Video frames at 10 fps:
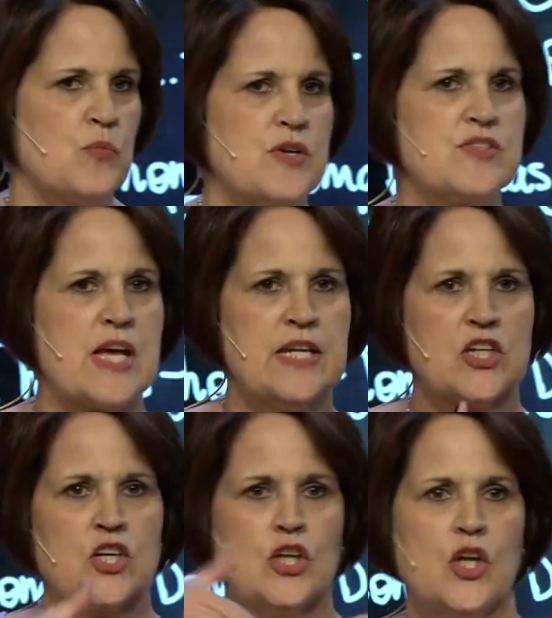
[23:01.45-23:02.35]
was an
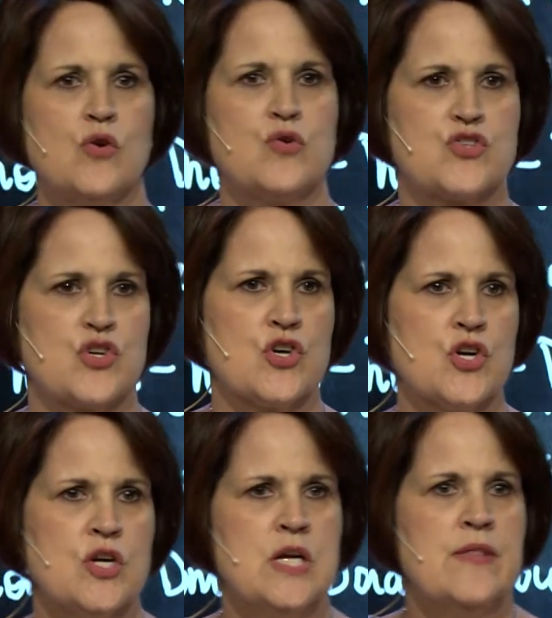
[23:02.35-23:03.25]

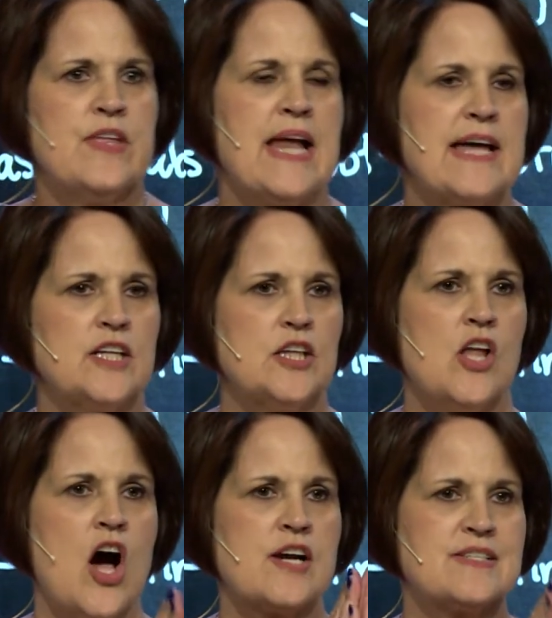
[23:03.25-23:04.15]
enclosure that had a
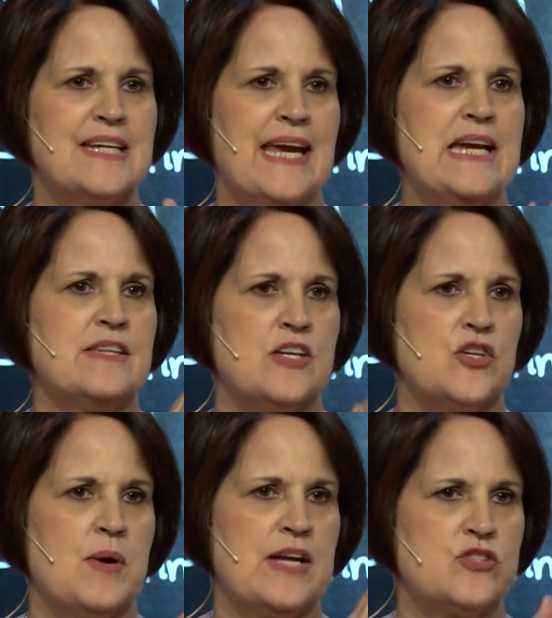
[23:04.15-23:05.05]
locked gate that
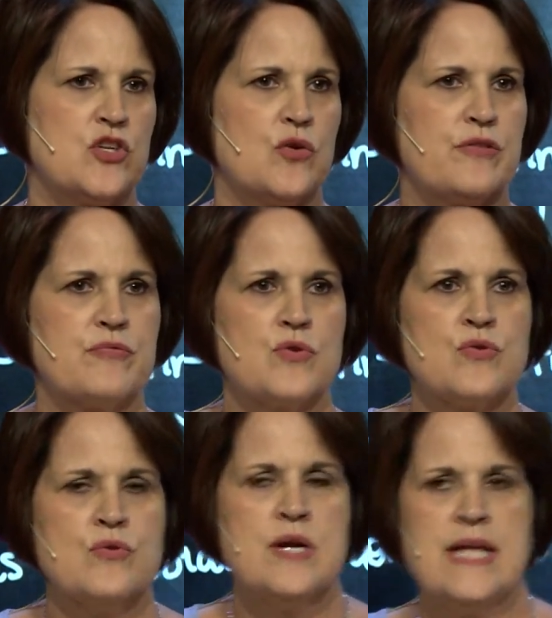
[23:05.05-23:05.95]
you had to go through,